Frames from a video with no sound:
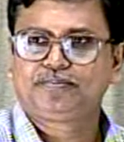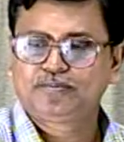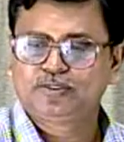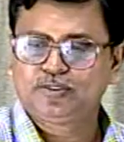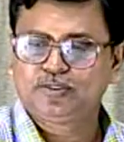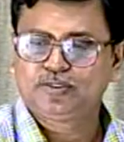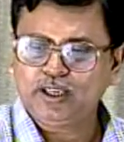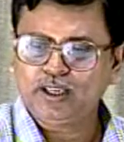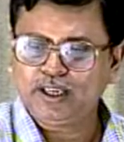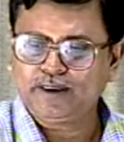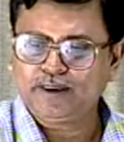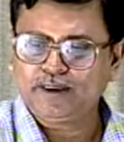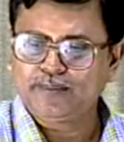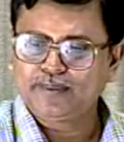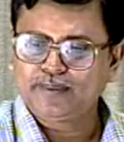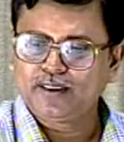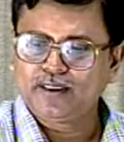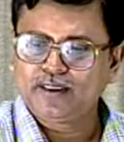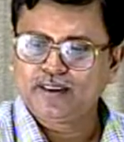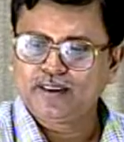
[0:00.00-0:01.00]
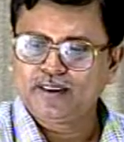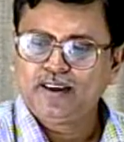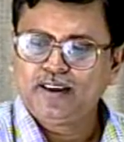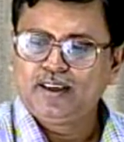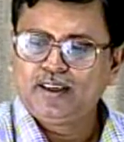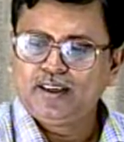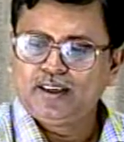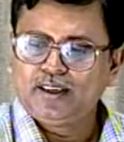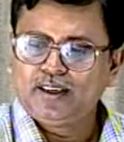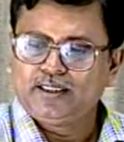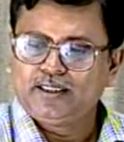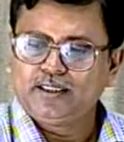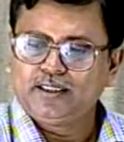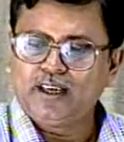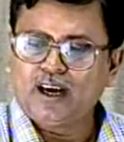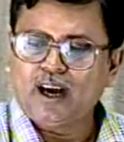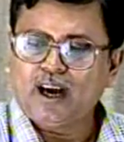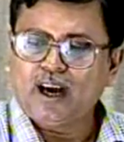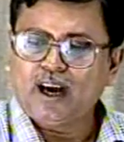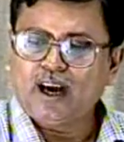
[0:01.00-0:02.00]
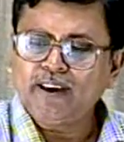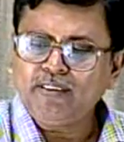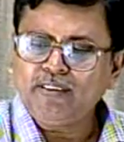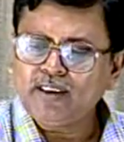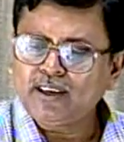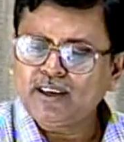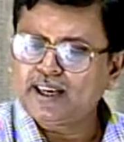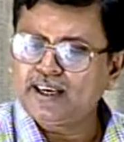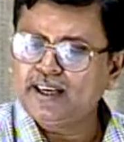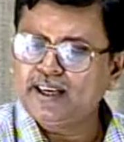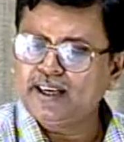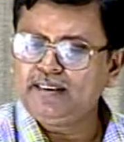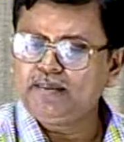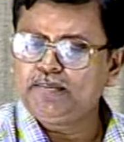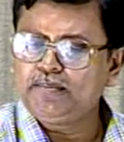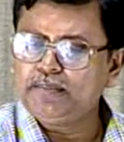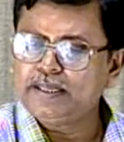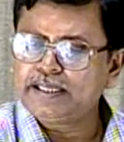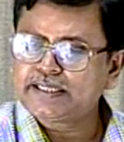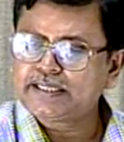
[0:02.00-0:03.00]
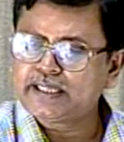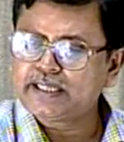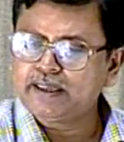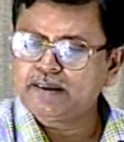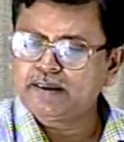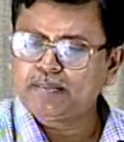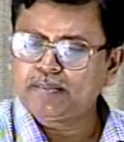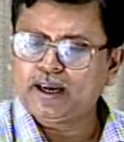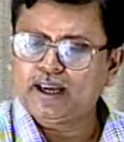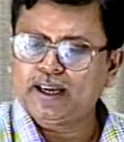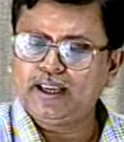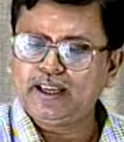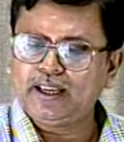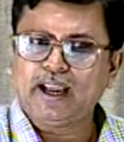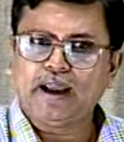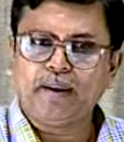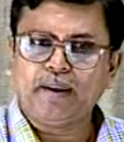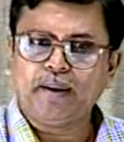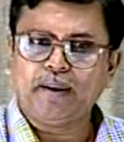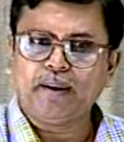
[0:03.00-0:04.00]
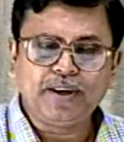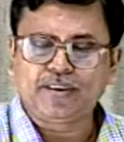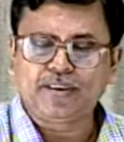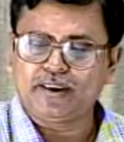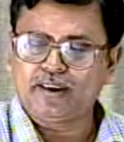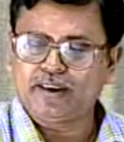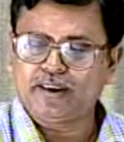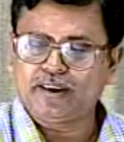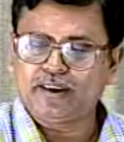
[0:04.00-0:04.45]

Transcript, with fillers: Okay the ion current measured by ammeter,